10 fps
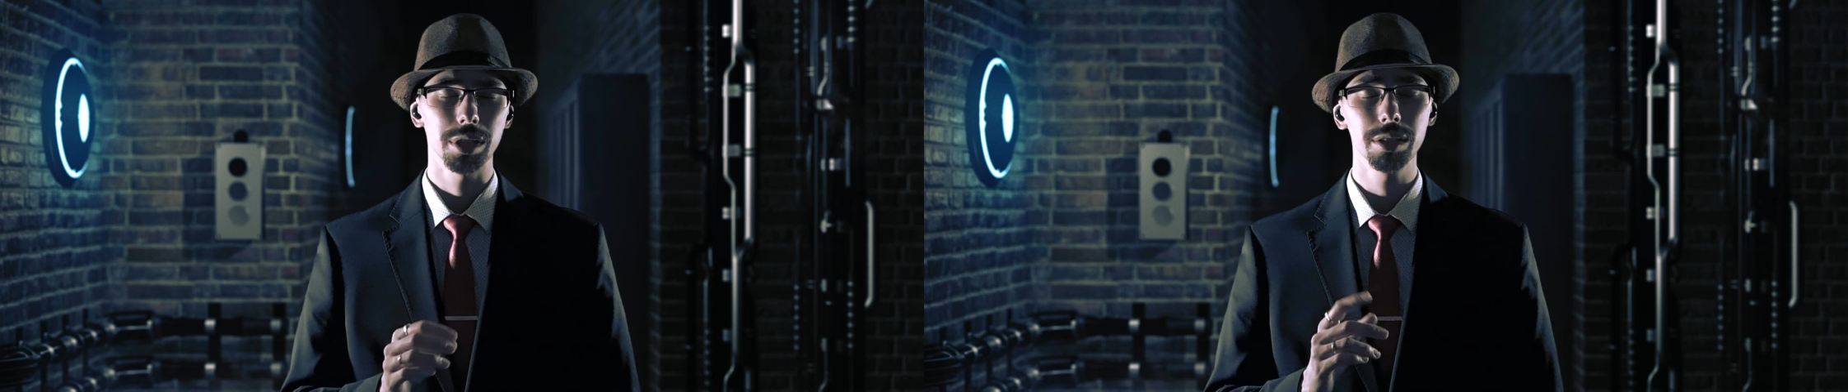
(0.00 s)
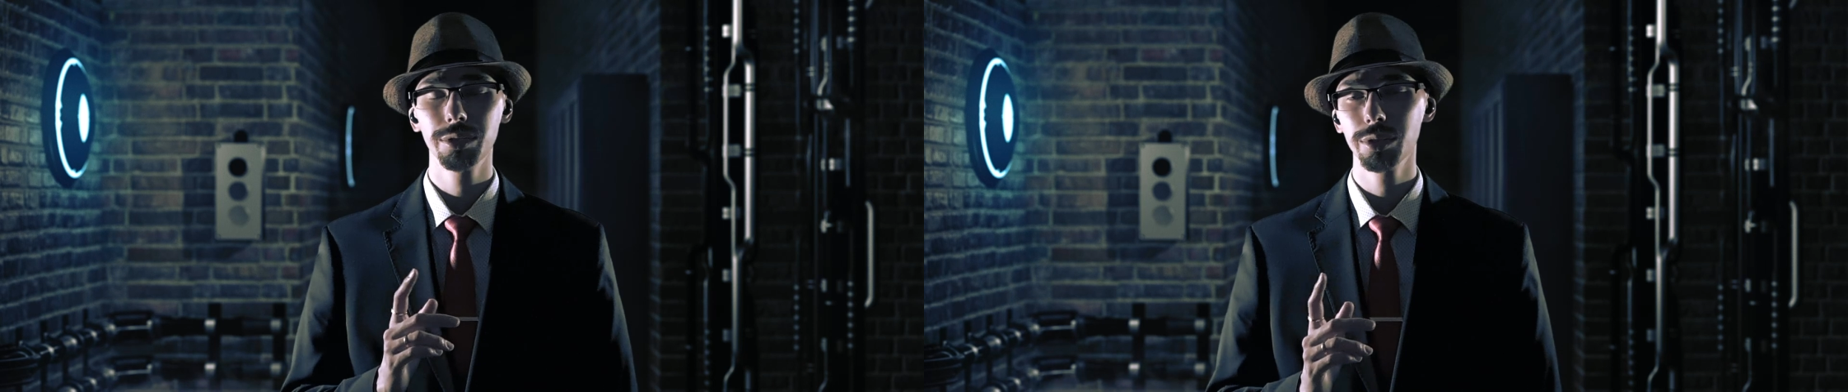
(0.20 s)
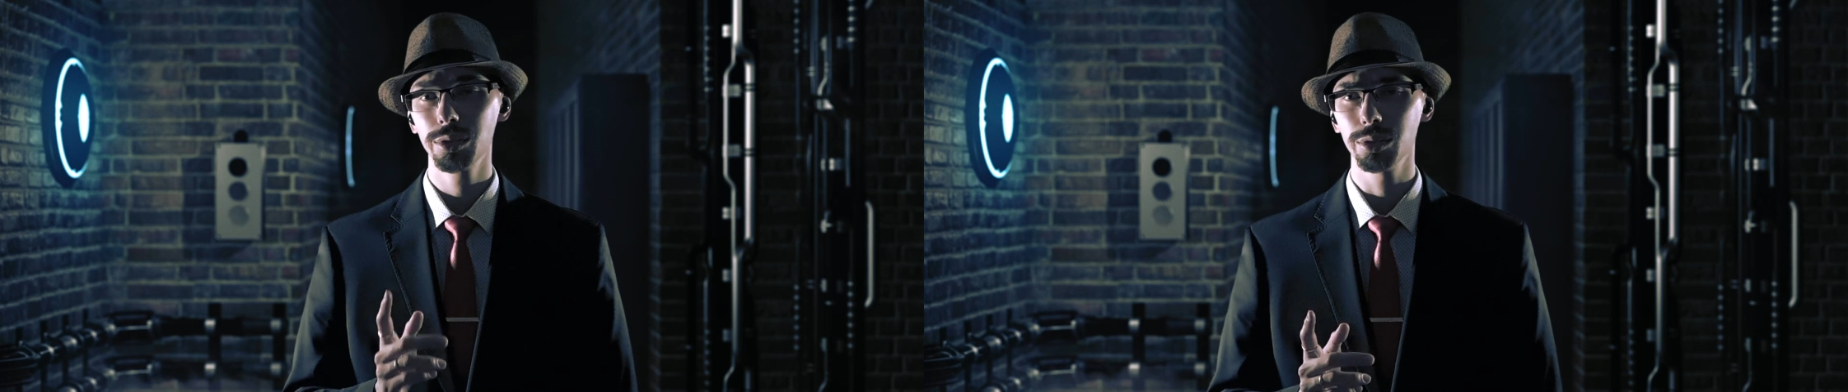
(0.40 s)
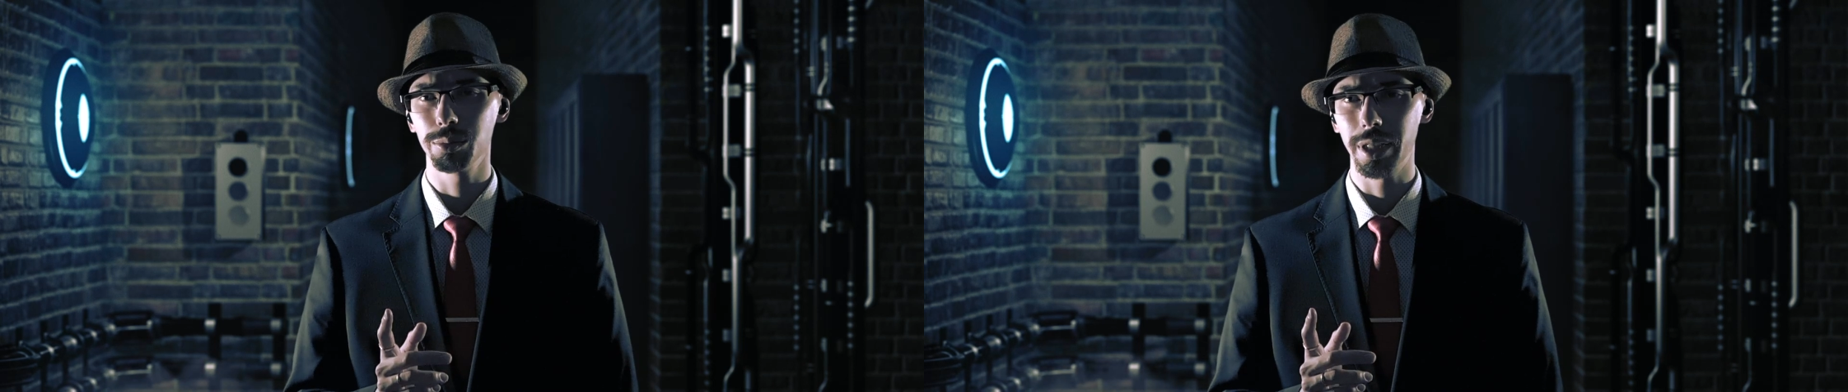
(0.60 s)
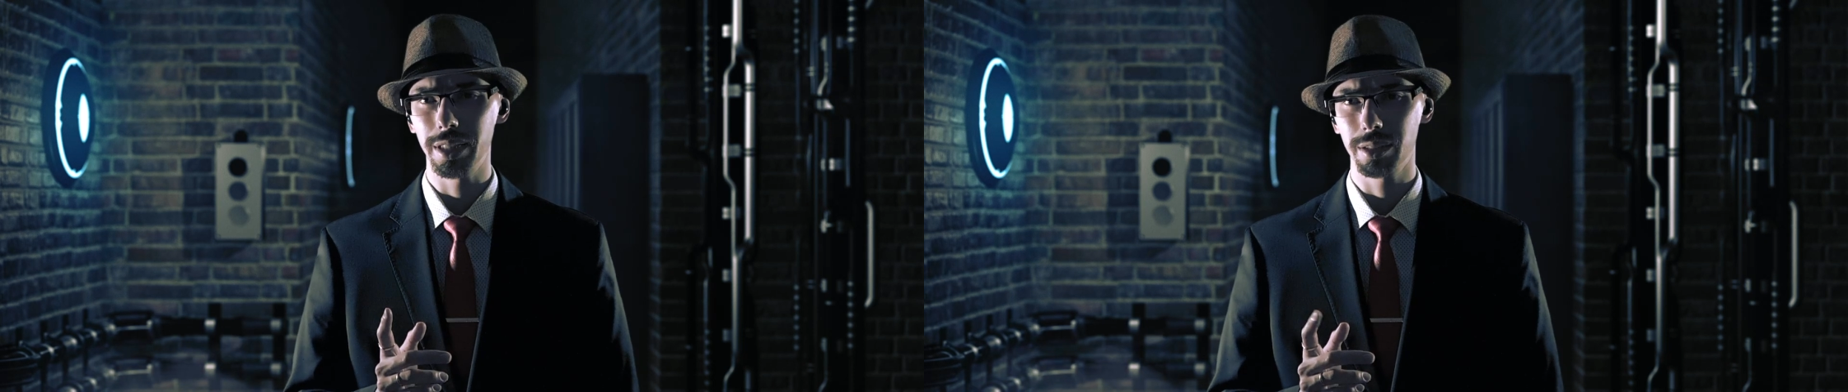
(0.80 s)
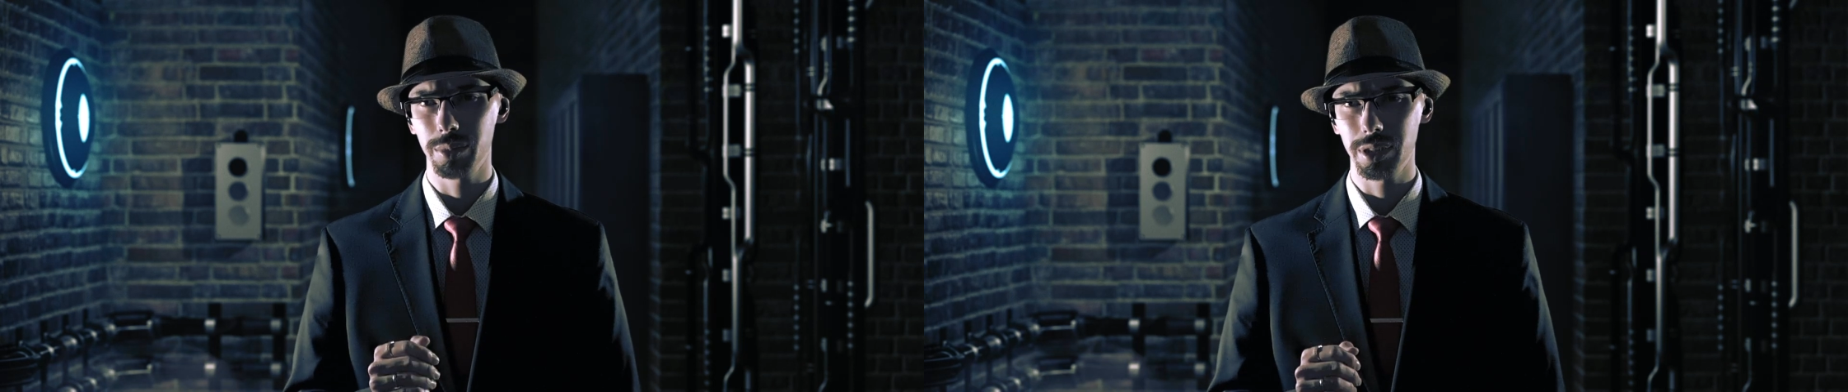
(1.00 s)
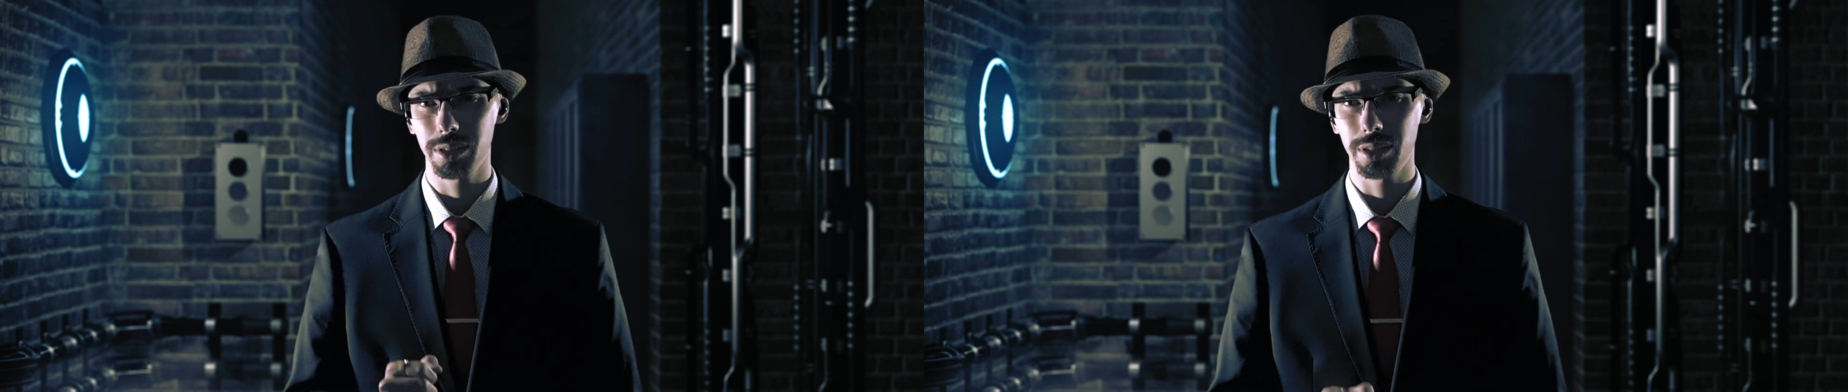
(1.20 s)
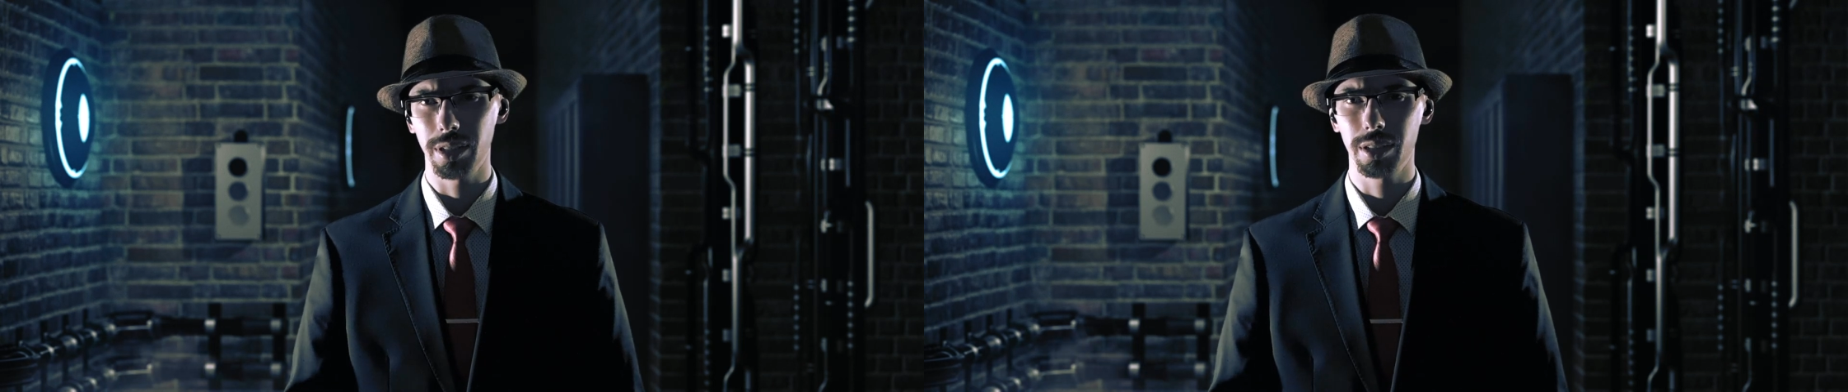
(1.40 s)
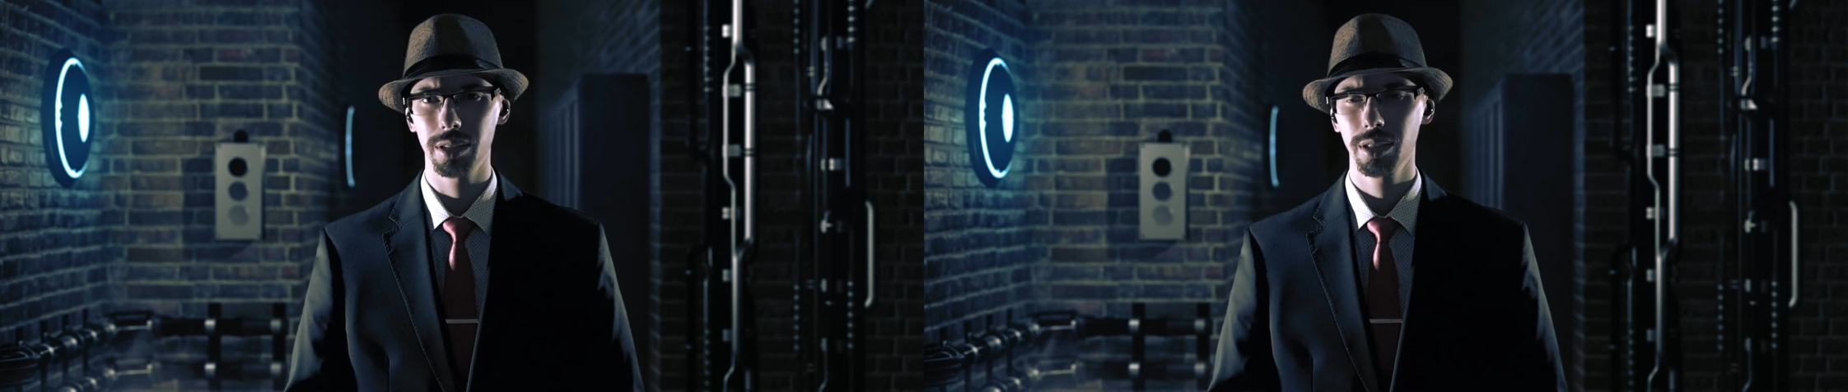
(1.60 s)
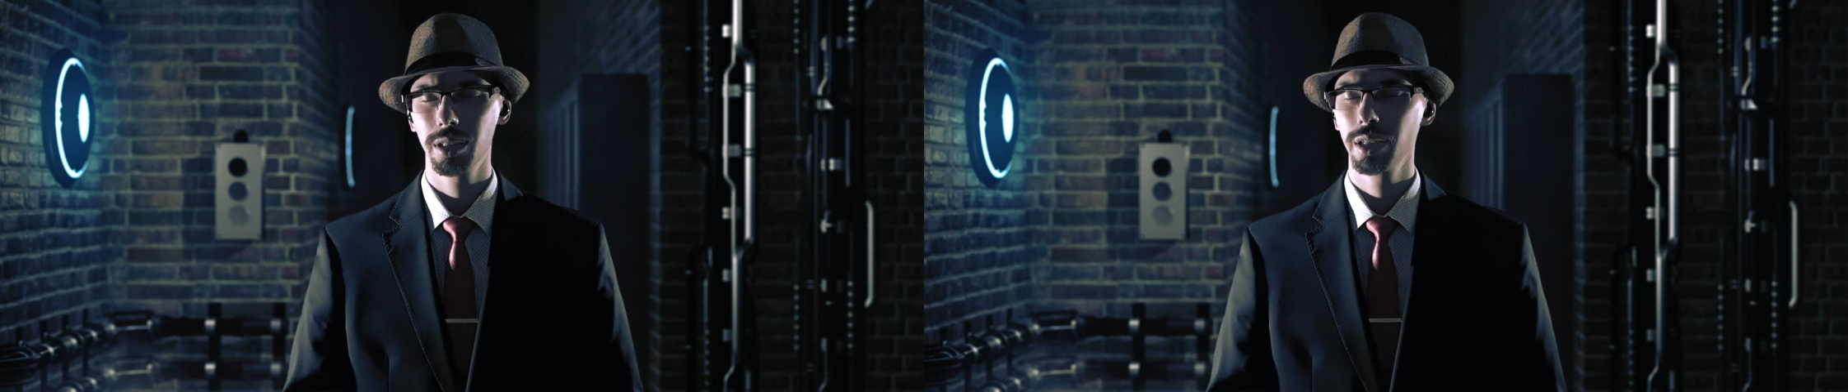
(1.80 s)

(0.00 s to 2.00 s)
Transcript: But if you do make a mistake,